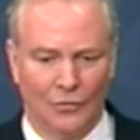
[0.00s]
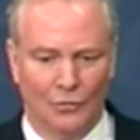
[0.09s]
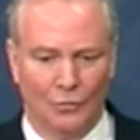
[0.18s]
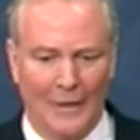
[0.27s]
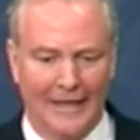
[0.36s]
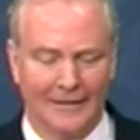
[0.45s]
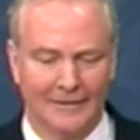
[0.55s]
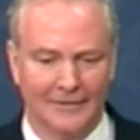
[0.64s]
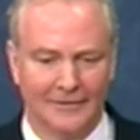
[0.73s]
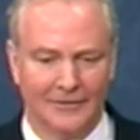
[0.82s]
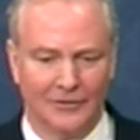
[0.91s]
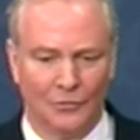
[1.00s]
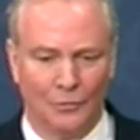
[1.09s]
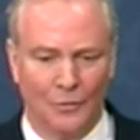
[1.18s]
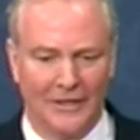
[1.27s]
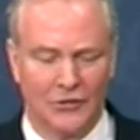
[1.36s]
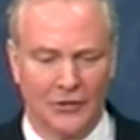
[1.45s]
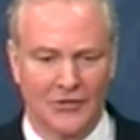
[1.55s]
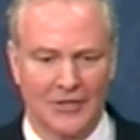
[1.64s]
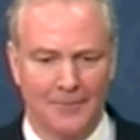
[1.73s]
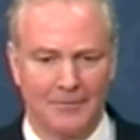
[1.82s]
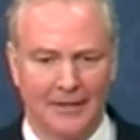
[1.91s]
when we took
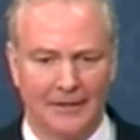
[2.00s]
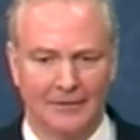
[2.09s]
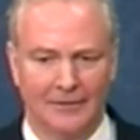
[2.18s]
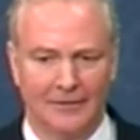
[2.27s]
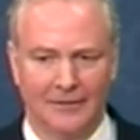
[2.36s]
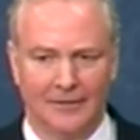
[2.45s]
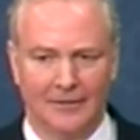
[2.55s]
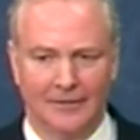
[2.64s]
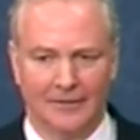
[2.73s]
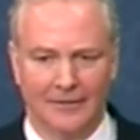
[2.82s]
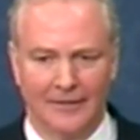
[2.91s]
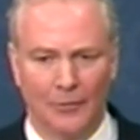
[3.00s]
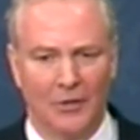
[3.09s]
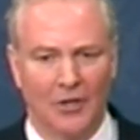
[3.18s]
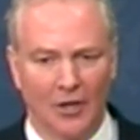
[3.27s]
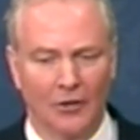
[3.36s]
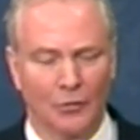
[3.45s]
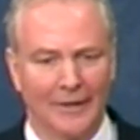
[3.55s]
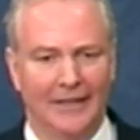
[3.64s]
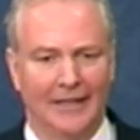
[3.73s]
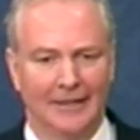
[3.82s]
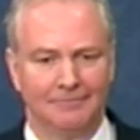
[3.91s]
something that we all agreed
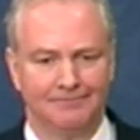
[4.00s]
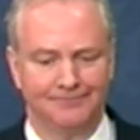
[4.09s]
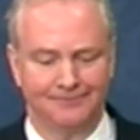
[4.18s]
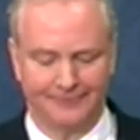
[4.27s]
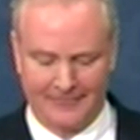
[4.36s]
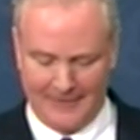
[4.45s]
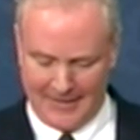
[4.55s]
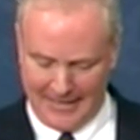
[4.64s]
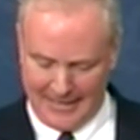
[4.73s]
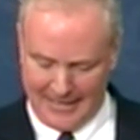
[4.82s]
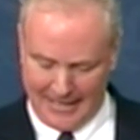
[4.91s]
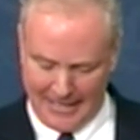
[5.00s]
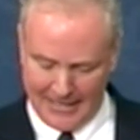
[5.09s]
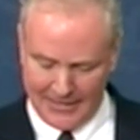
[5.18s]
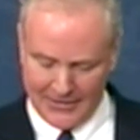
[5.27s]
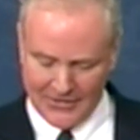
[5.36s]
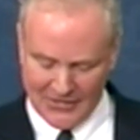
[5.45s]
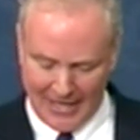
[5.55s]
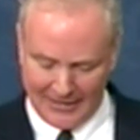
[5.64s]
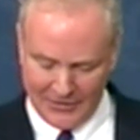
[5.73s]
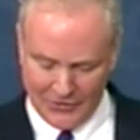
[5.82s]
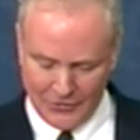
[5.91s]
on and
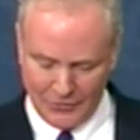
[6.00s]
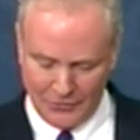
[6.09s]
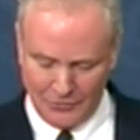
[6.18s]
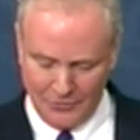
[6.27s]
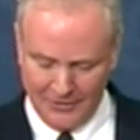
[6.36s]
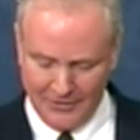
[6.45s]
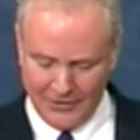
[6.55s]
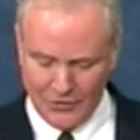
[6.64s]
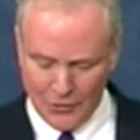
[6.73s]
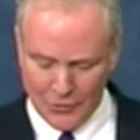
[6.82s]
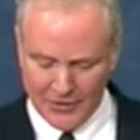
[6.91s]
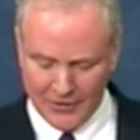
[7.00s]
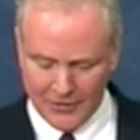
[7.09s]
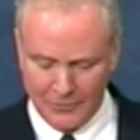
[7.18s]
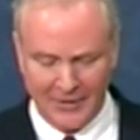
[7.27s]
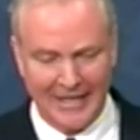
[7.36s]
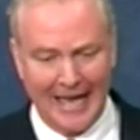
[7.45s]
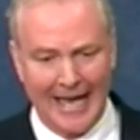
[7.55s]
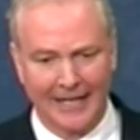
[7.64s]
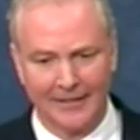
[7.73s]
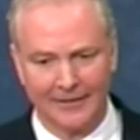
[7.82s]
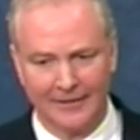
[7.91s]
decided to use it to
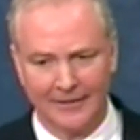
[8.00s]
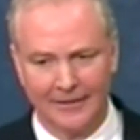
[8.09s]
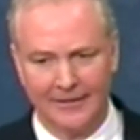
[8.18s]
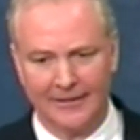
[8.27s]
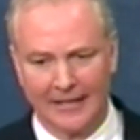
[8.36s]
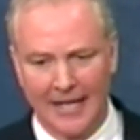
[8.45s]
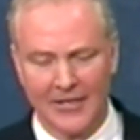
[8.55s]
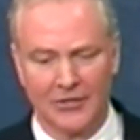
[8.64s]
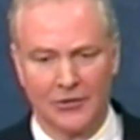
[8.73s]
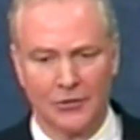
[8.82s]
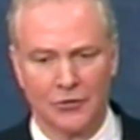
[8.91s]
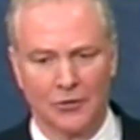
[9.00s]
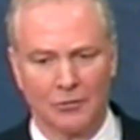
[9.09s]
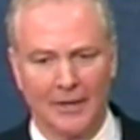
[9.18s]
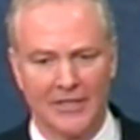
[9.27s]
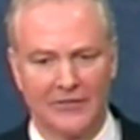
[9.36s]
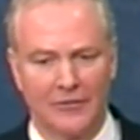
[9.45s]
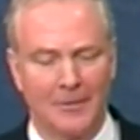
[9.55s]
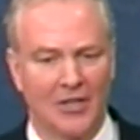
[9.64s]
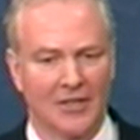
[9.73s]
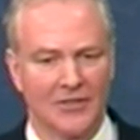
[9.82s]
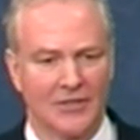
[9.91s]
attack the constitutional rights of
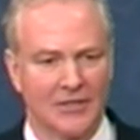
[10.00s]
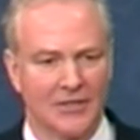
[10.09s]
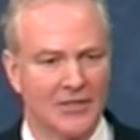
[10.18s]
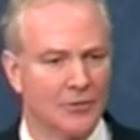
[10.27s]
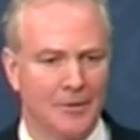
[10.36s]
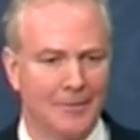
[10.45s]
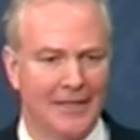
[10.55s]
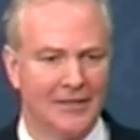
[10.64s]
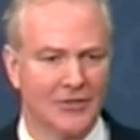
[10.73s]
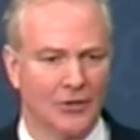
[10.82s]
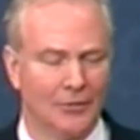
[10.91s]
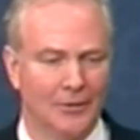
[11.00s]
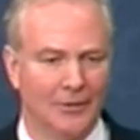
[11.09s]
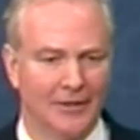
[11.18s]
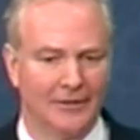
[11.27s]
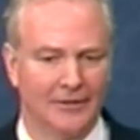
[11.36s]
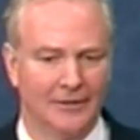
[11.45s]
American citizens we may disagree with.